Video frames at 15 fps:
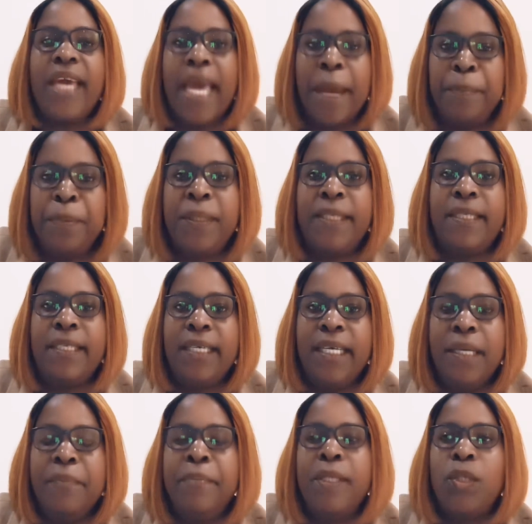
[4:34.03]
gaps
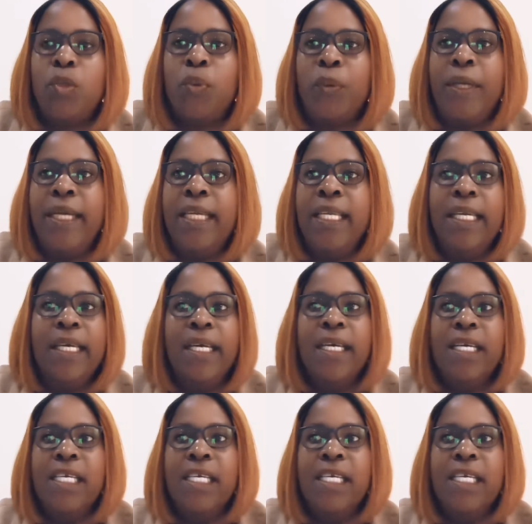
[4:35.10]
in between,